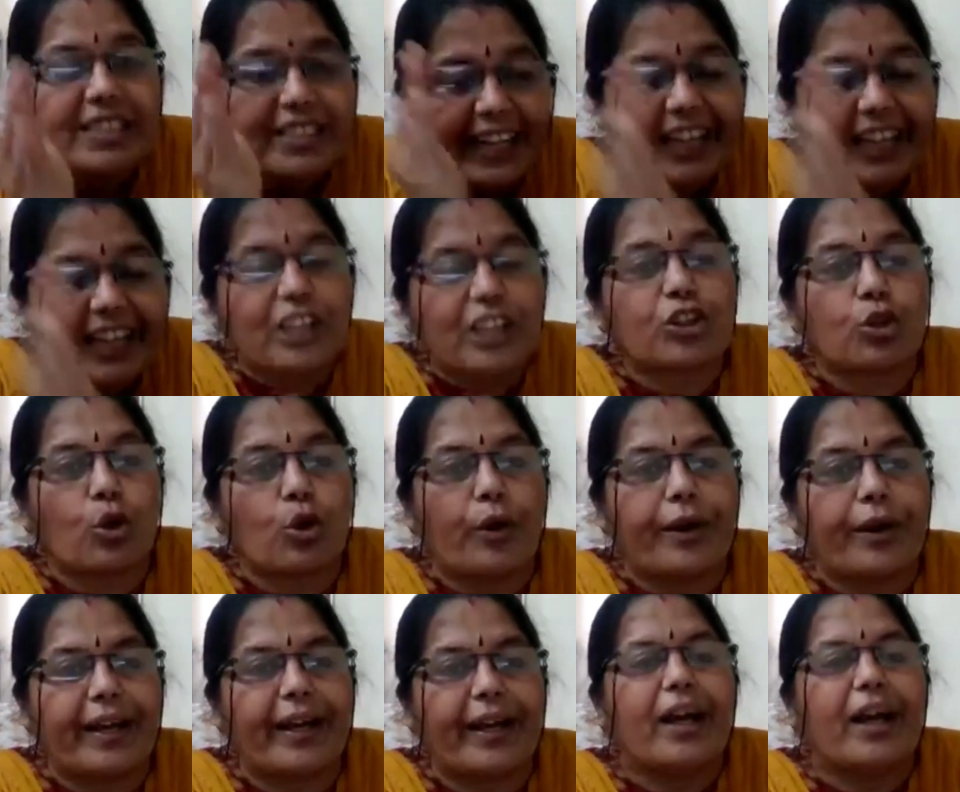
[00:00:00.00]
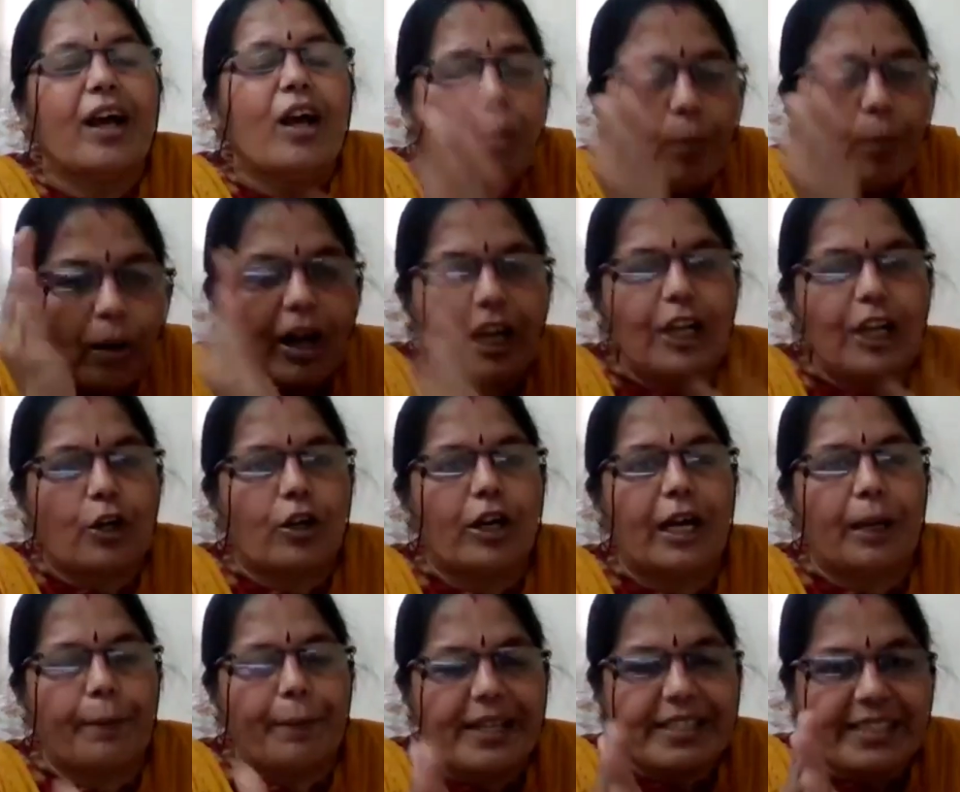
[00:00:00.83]
strength oda
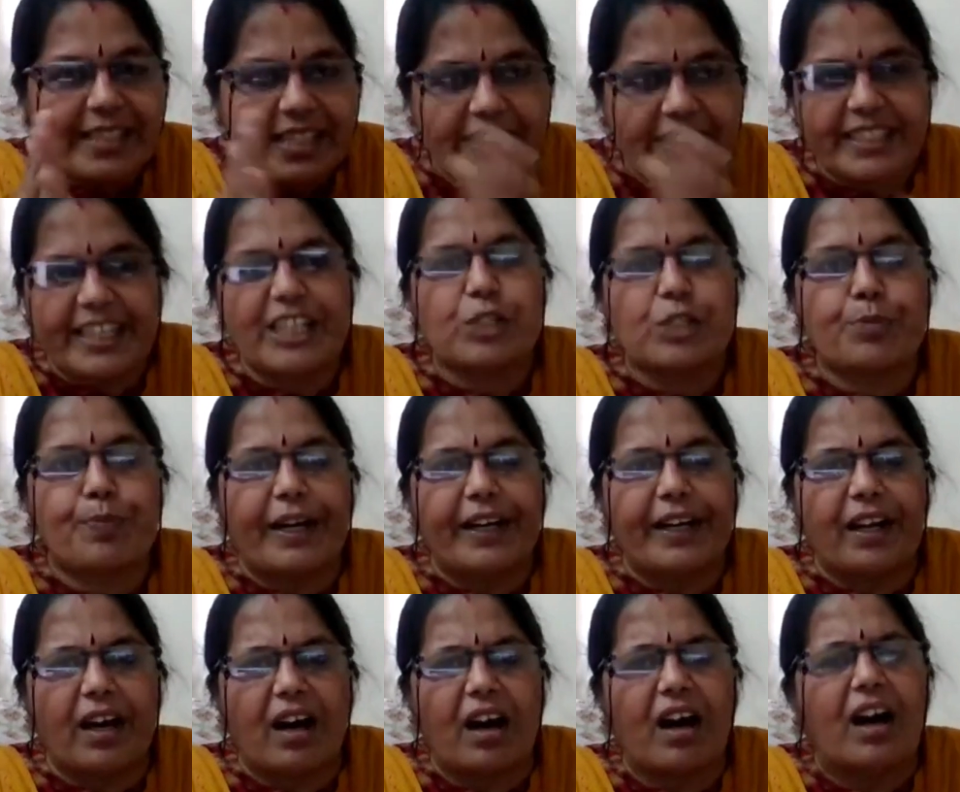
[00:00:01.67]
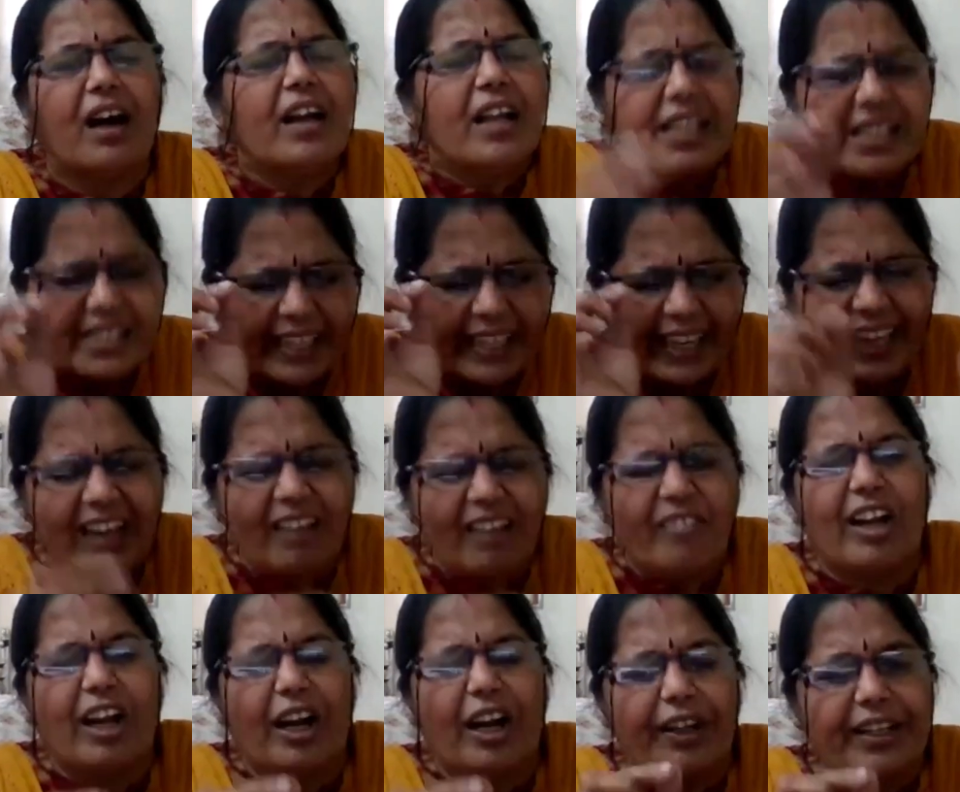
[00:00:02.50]
molecular basis teach panna, child
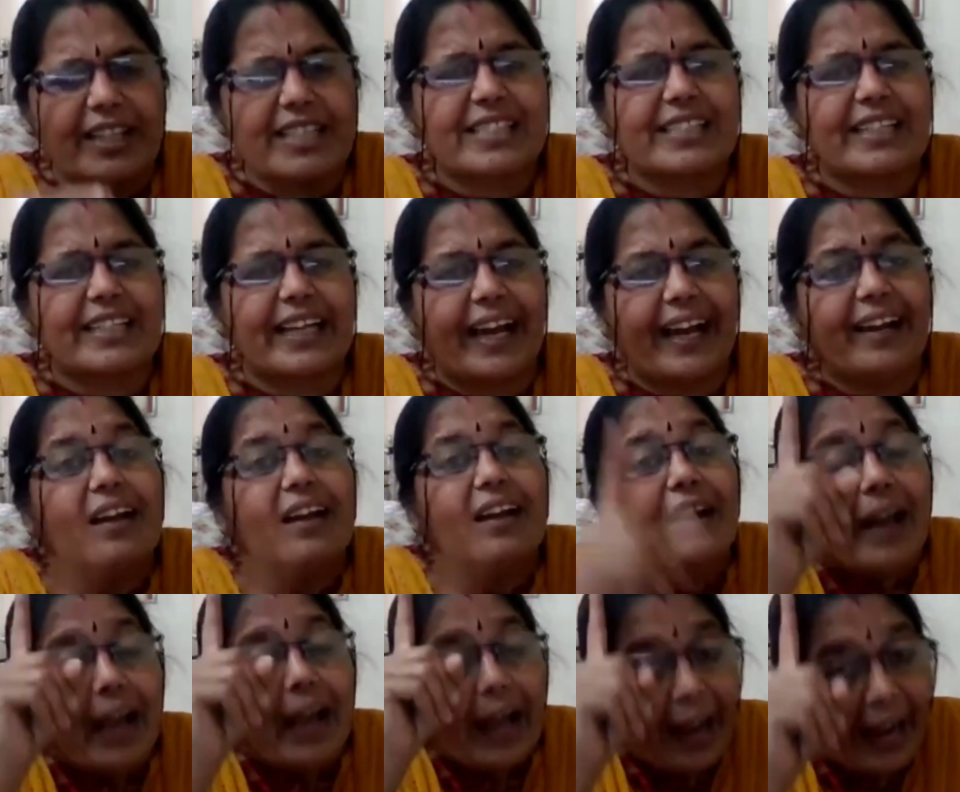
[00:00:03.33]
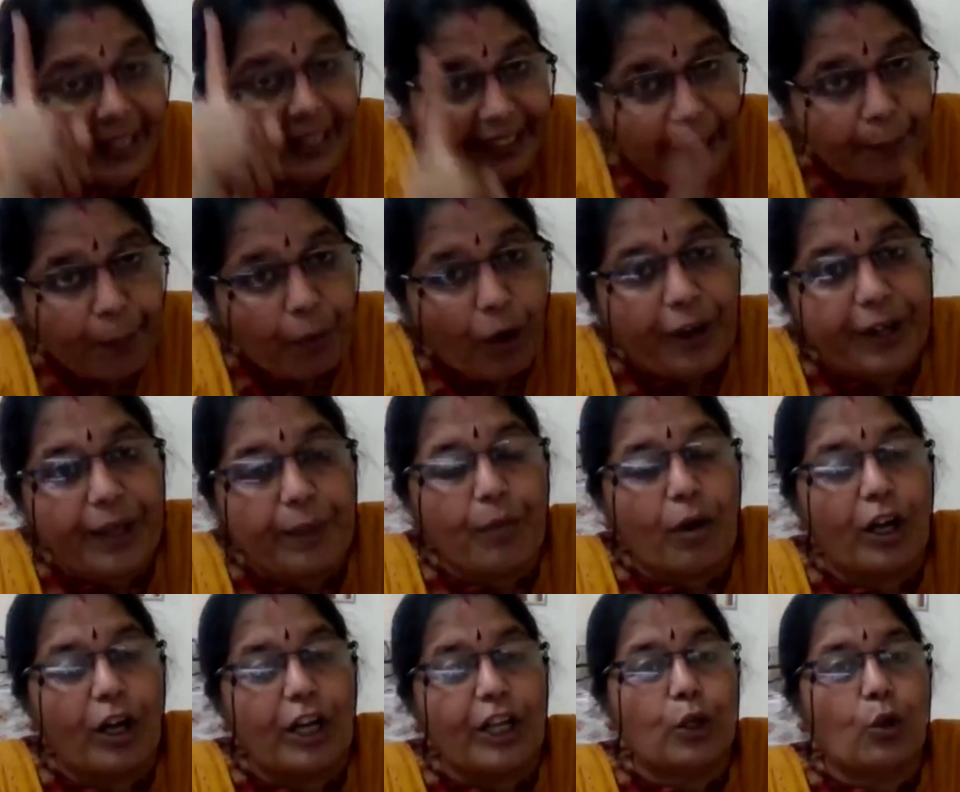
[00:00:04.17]
will understand antibody
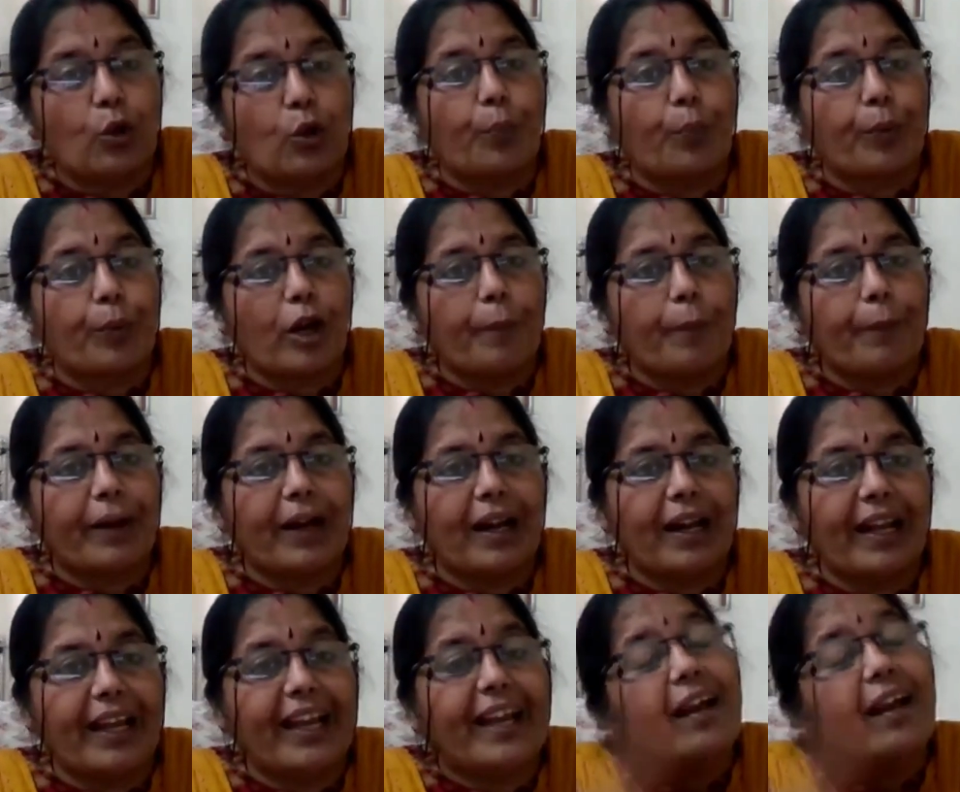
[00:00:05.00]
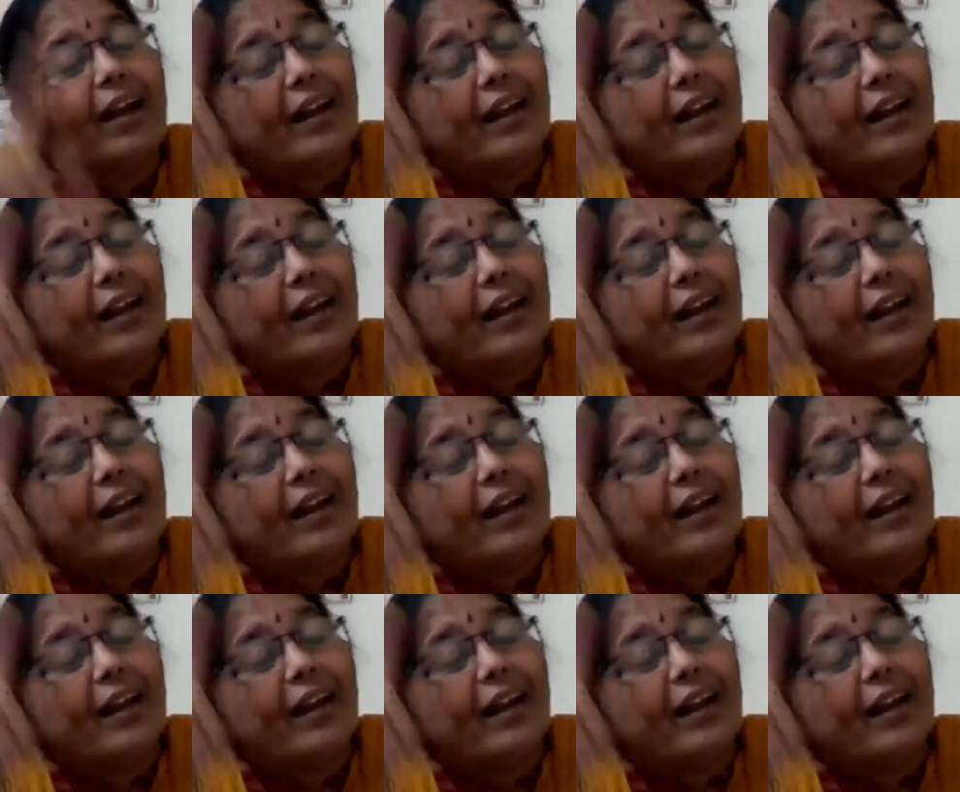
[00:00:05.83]
molecule properly,